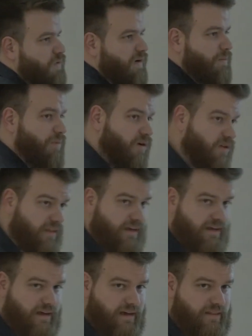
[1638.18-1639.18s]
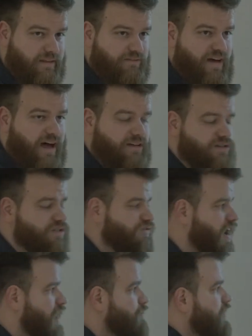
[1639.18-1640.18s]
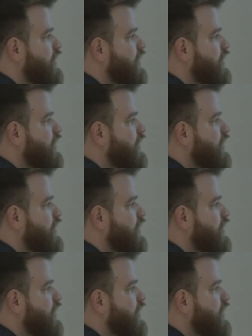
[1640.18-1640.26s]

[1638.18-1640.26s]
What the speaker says: we want to pull the values from,